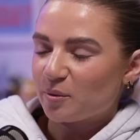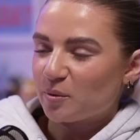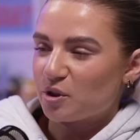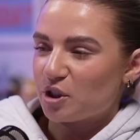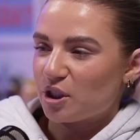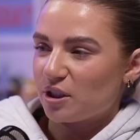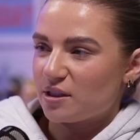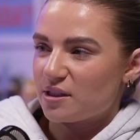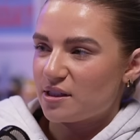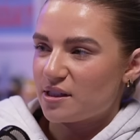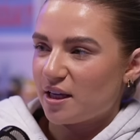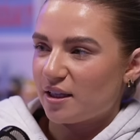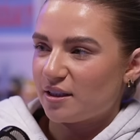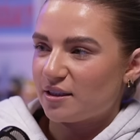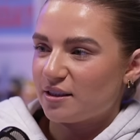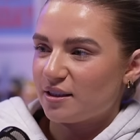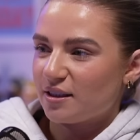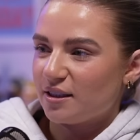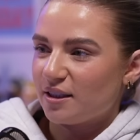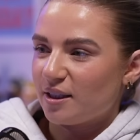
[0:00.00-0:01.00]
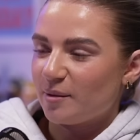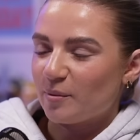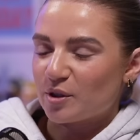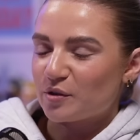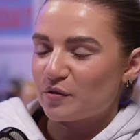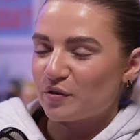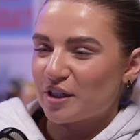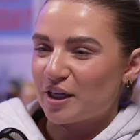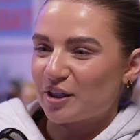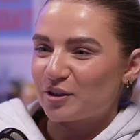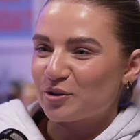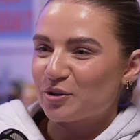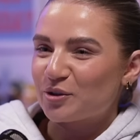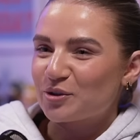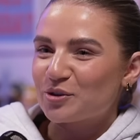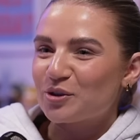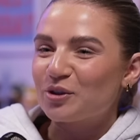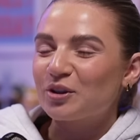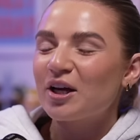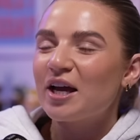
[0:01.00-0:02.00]
what Jason said. He must have a TikTok
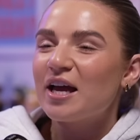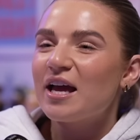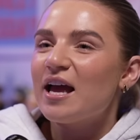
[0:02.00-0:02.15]
song.